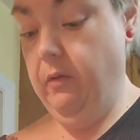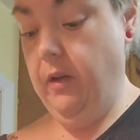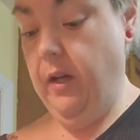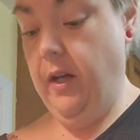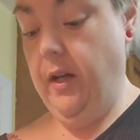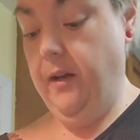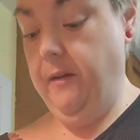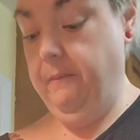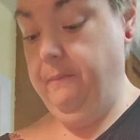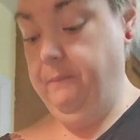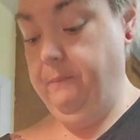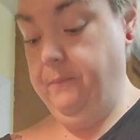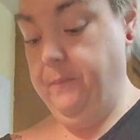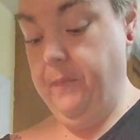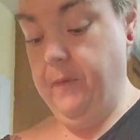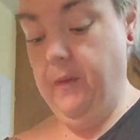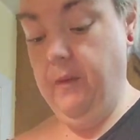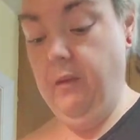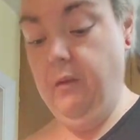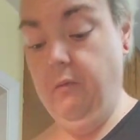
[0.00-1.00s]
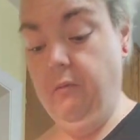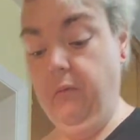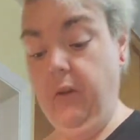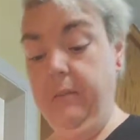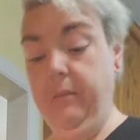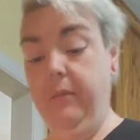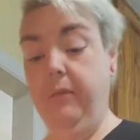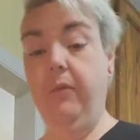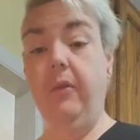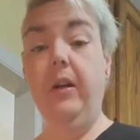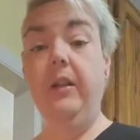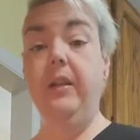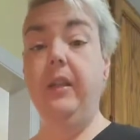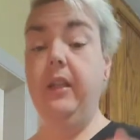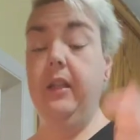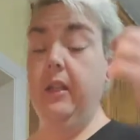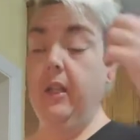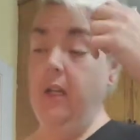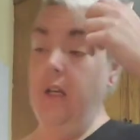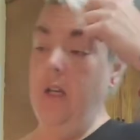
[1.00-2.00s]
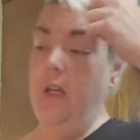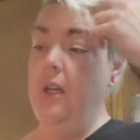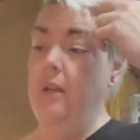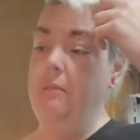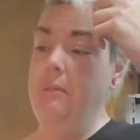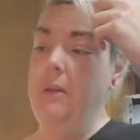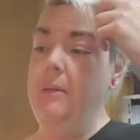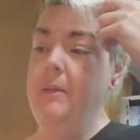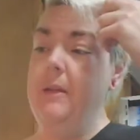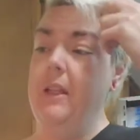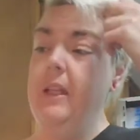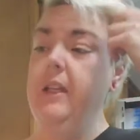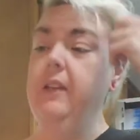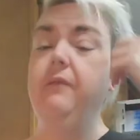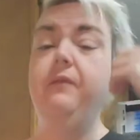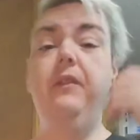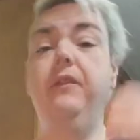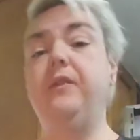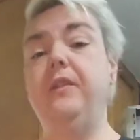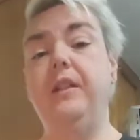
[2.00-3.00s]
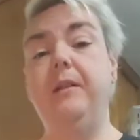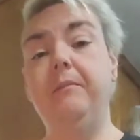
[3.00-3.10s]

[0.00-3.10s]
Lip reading: right before I think, maybe like in 15